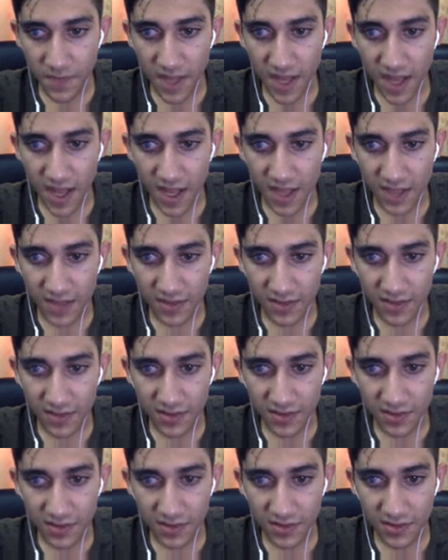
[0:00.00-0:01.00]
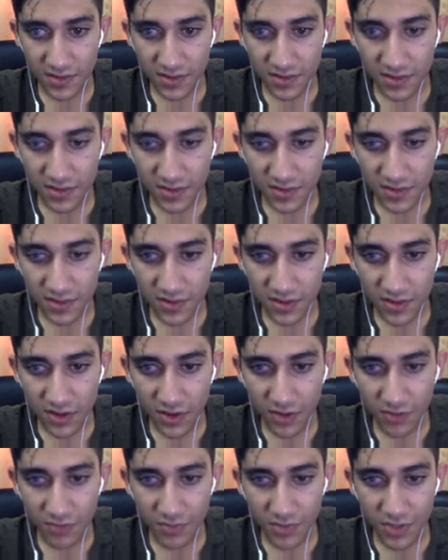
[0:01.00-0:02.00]
and the
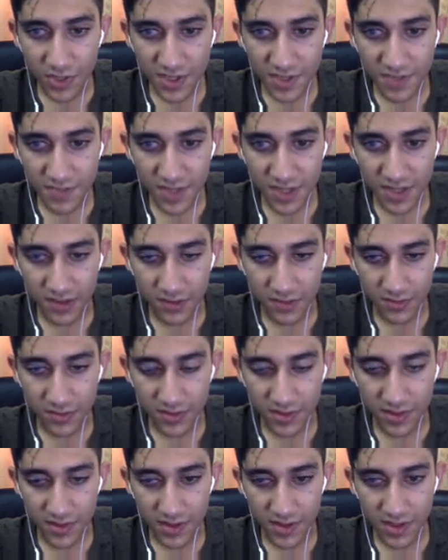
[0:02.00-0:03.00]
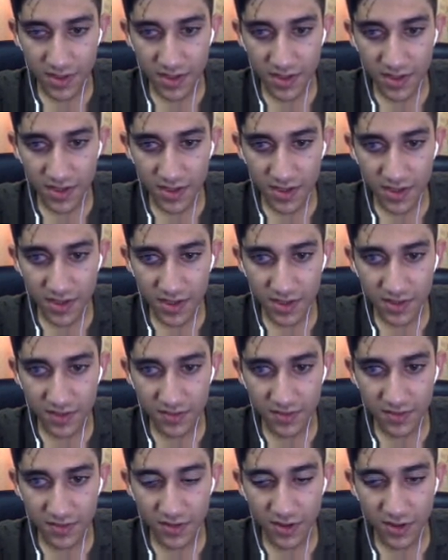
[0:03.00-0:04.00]
compress method, it
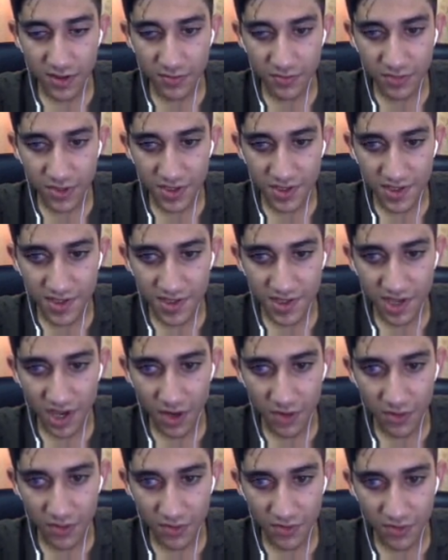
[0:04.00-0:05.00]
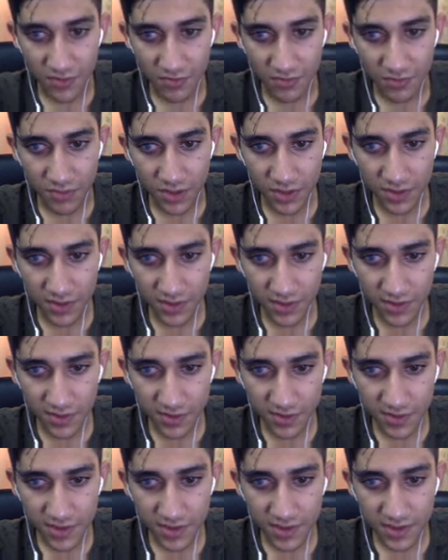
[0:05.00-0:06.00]
compresses our
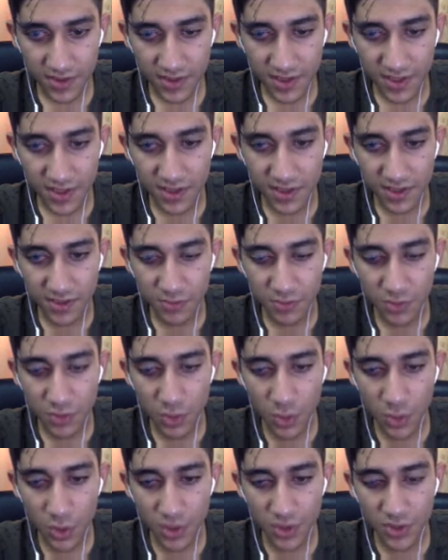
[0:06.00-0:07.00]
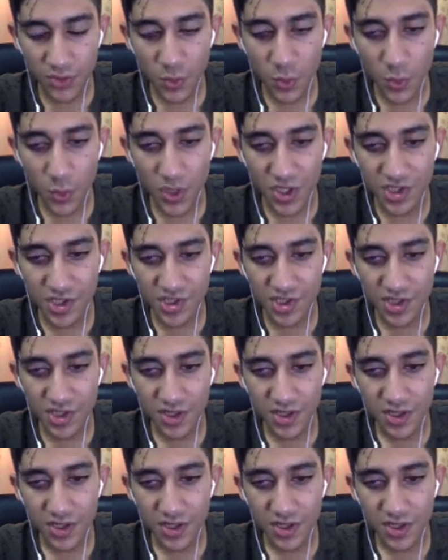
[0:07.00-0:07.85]
bundle. Then the port which